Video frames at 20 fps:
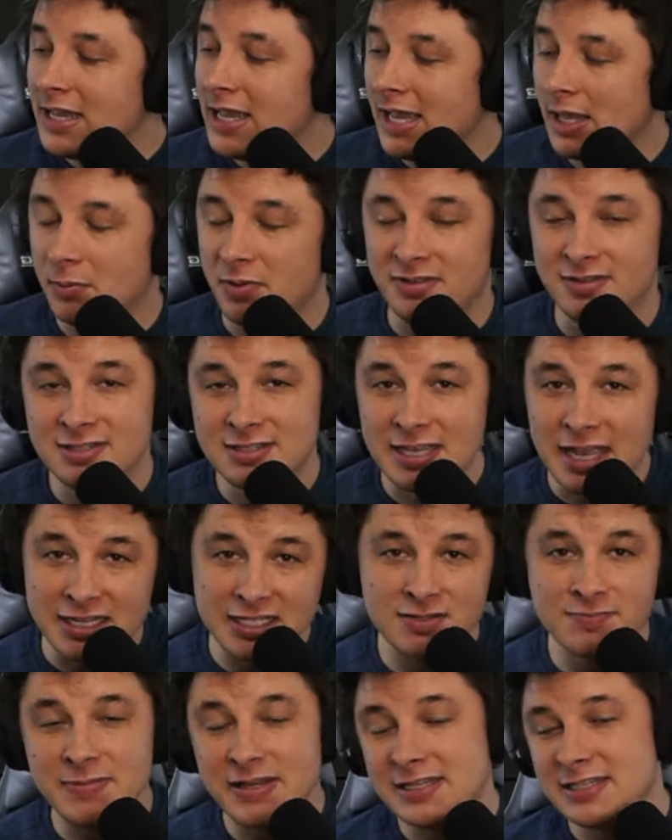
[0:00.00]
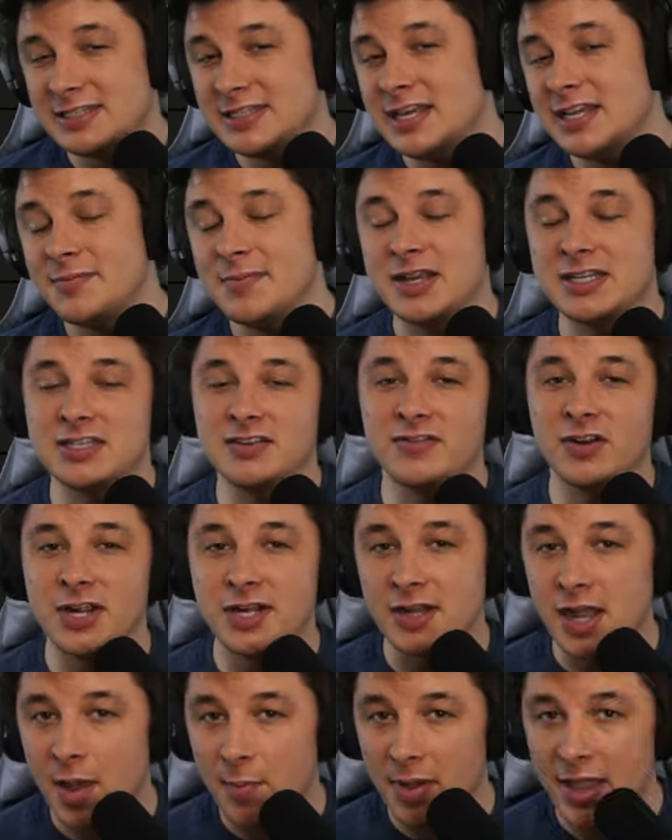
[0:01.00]
And with sets mixed in, it makes it very
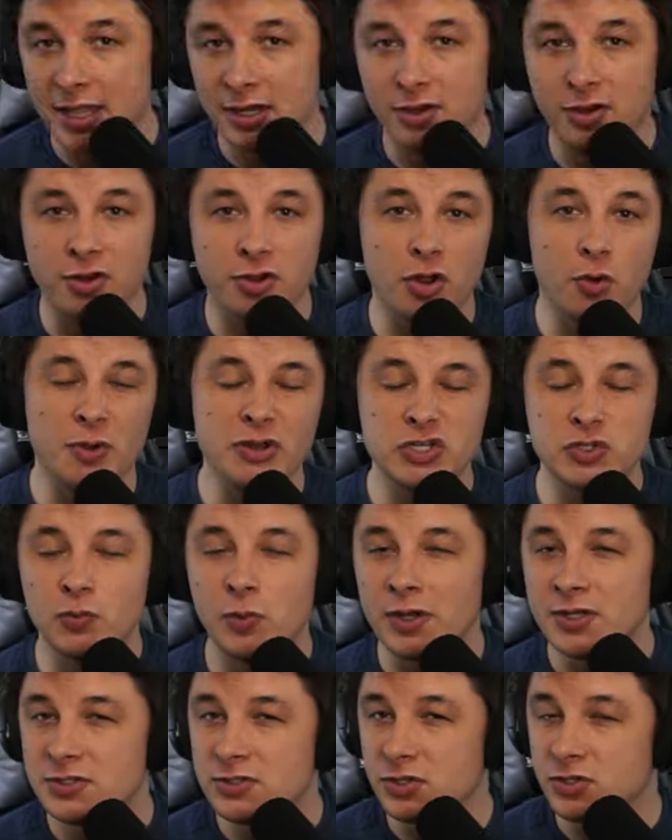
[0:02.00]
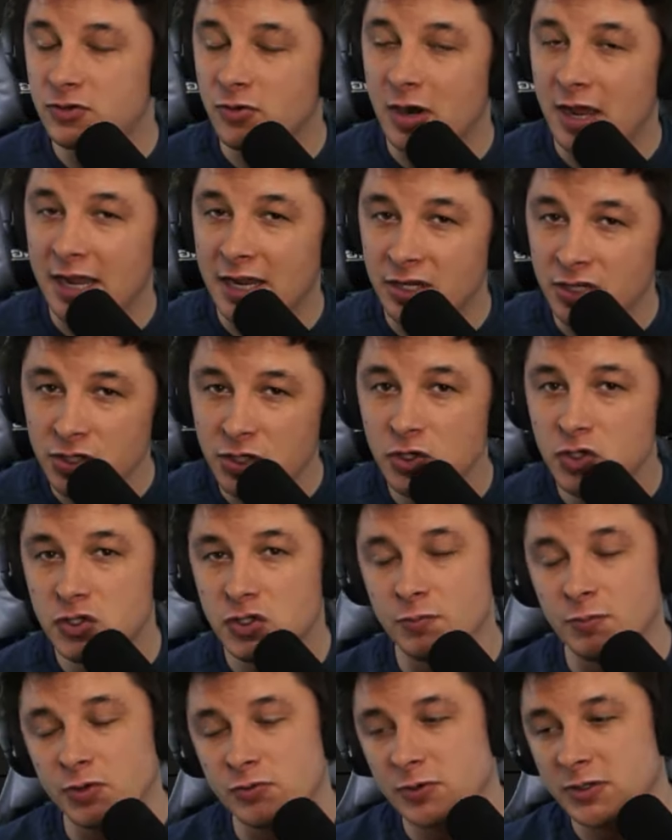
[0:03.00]
complicated to know which ones to try and use
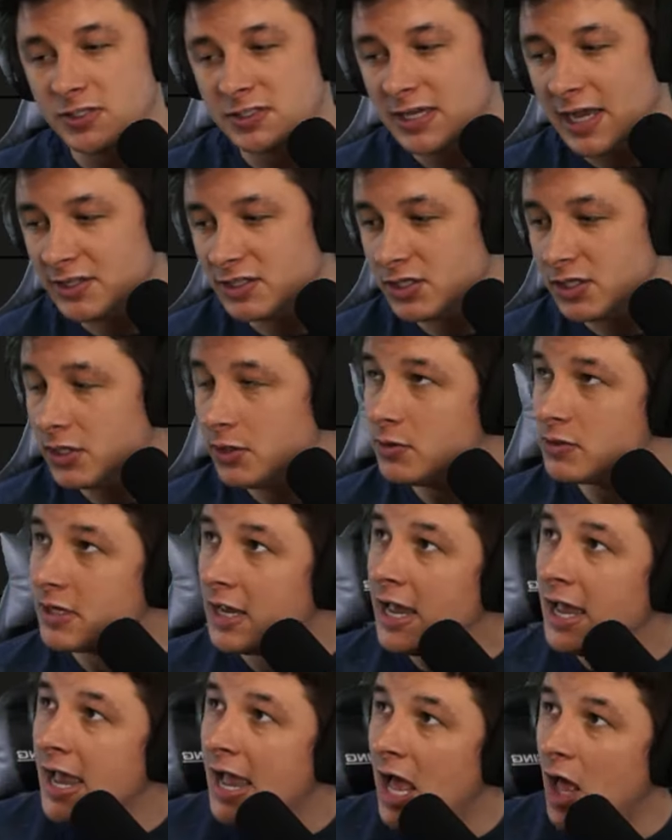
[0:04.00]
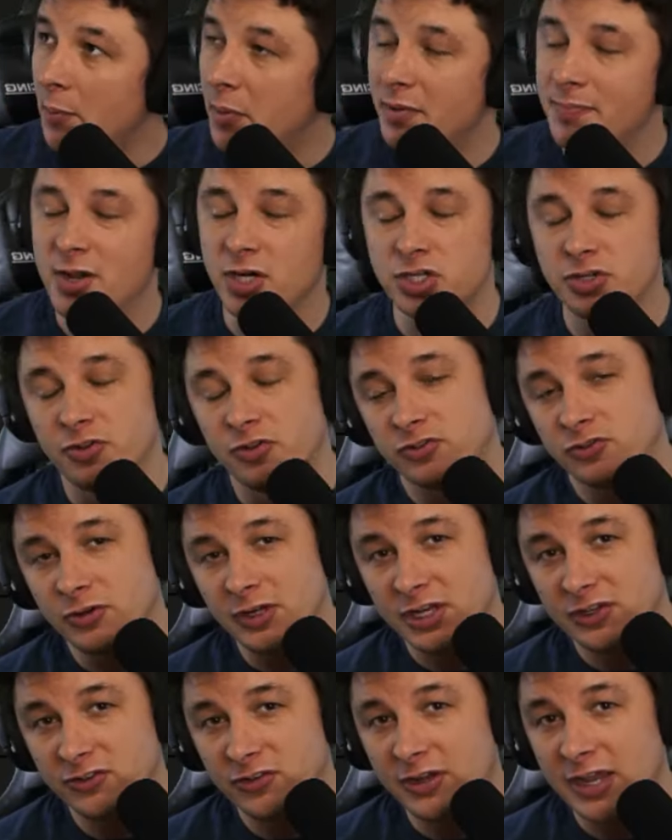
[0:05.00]
and which ones not to use. I'll put a picture on the
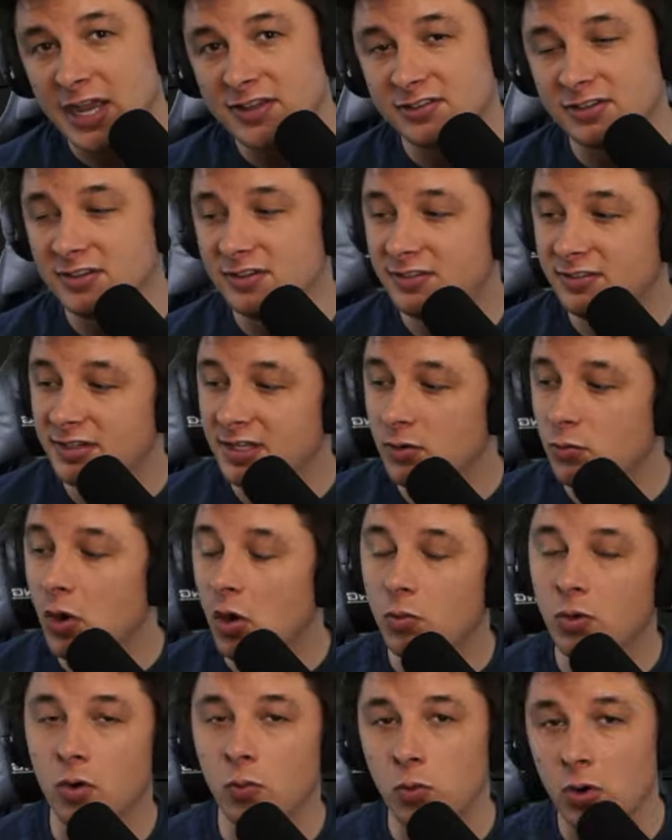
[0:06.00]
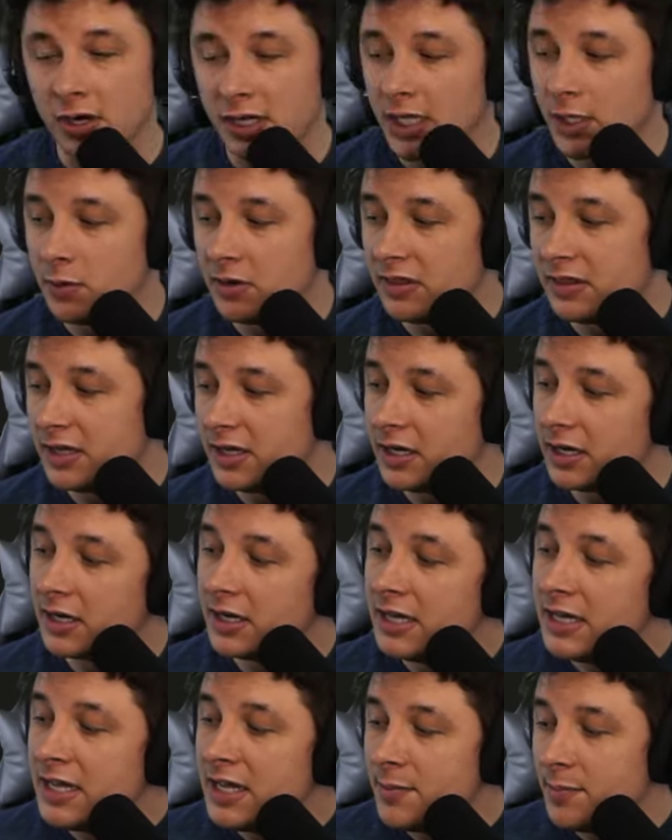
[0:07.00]
screen so you guys can see what we're working with here.
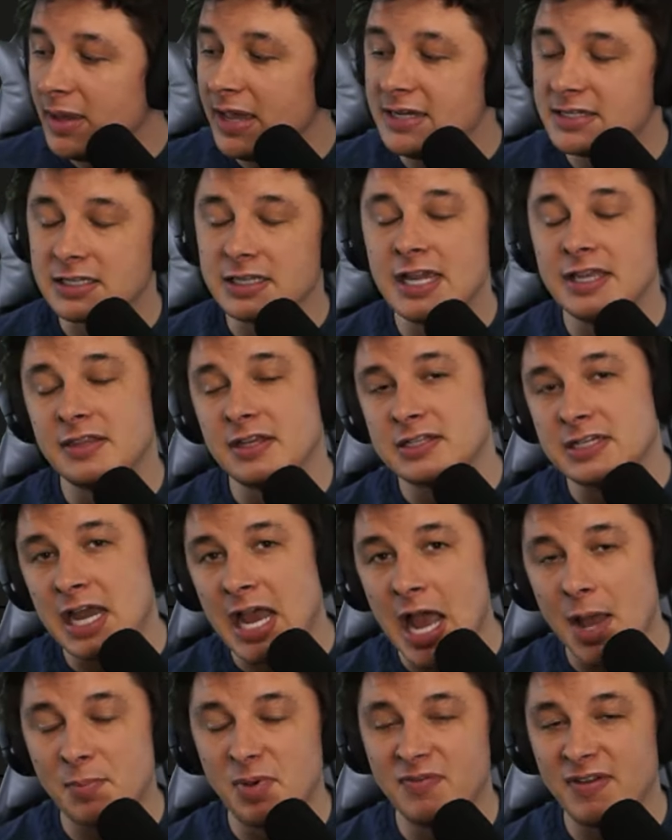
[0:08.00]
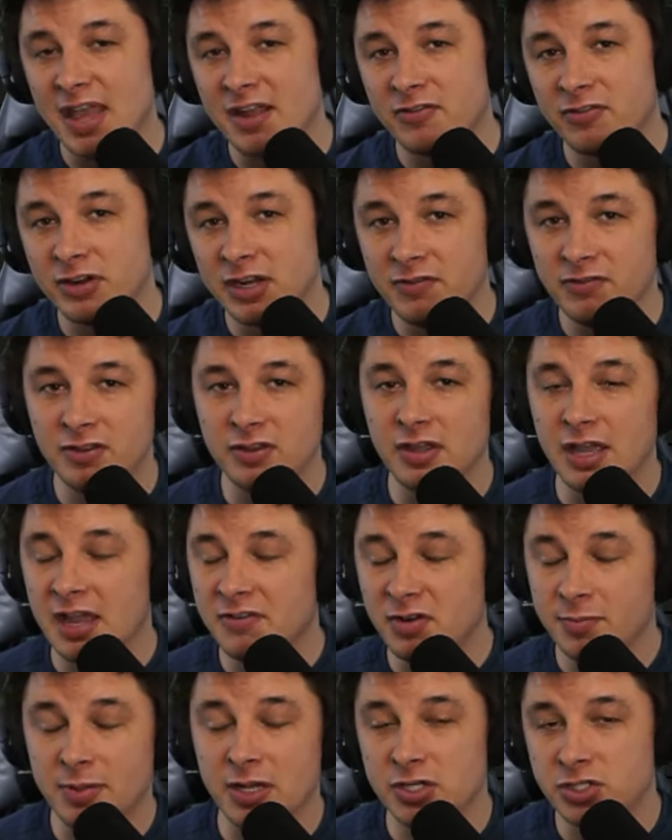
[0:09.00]
Basically, at the top of every
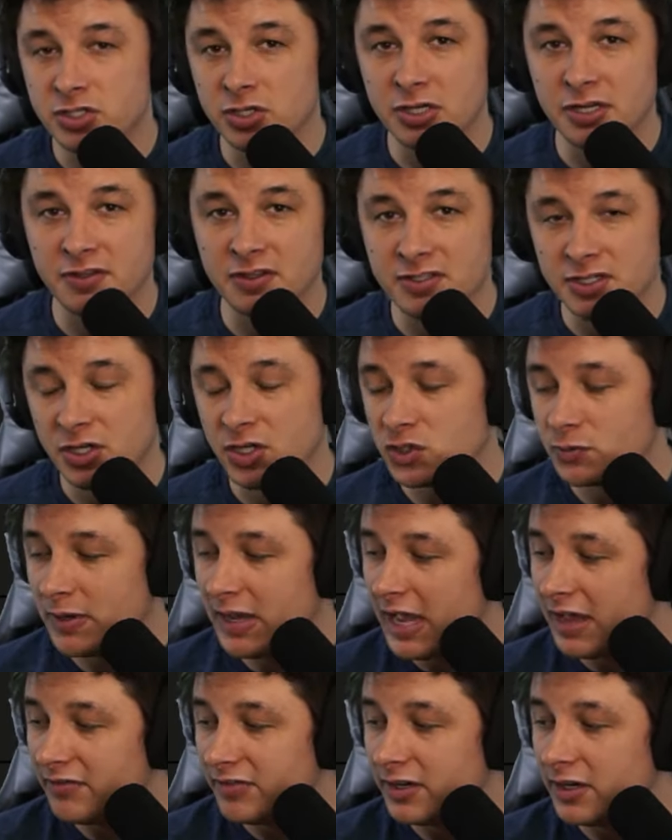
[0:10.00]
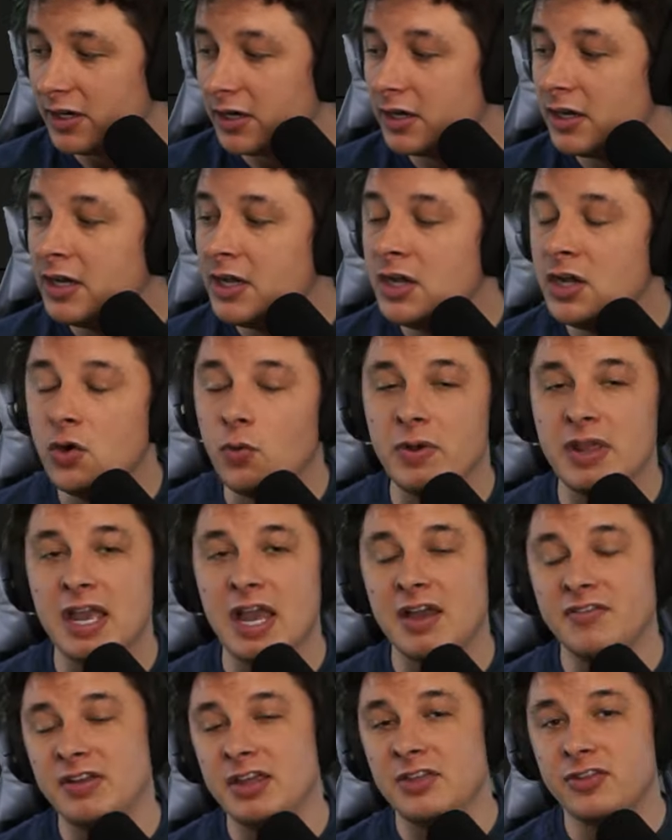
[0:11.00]
picture in the tier list we have here, we
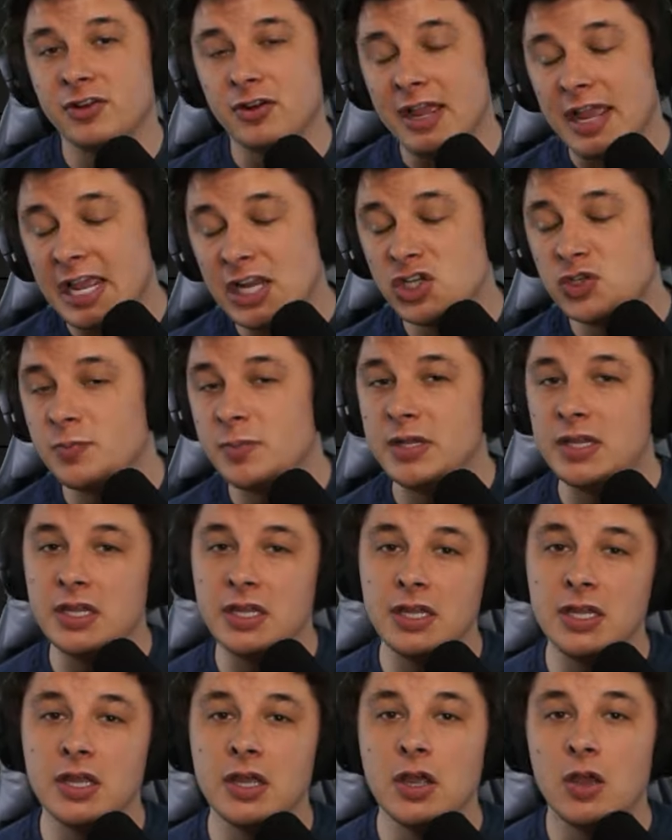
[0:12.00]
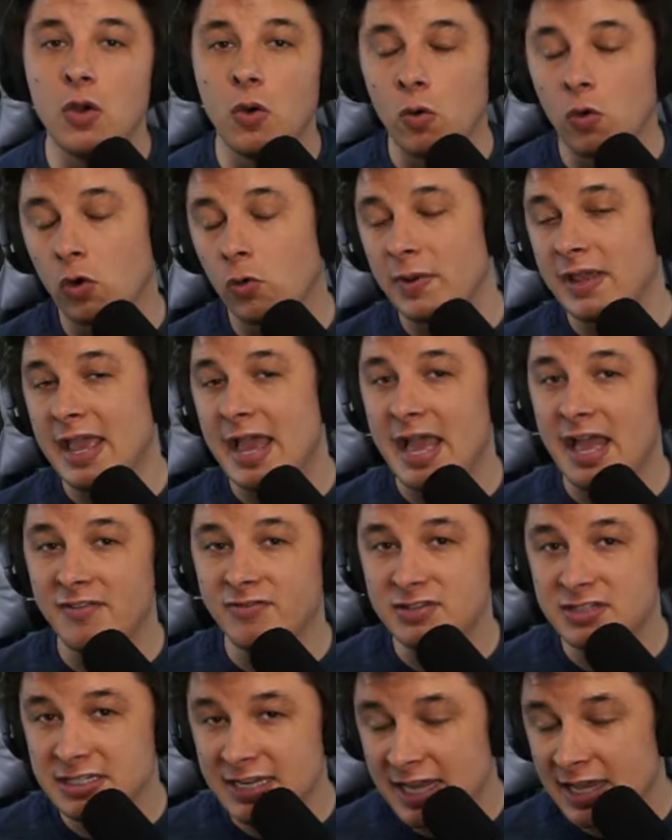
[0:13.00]
have either HP or we have
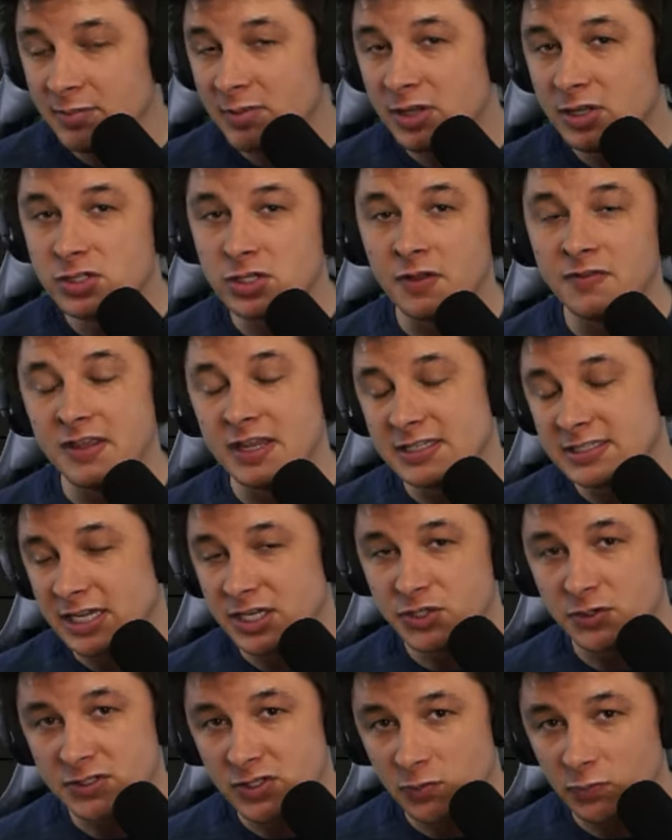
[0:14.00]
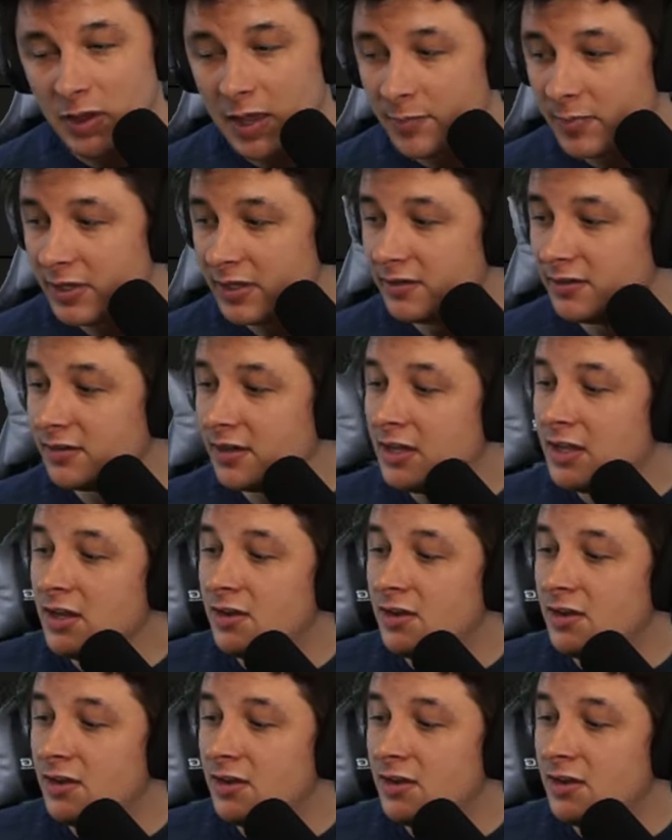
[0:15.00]
damage on the accessories and weapons.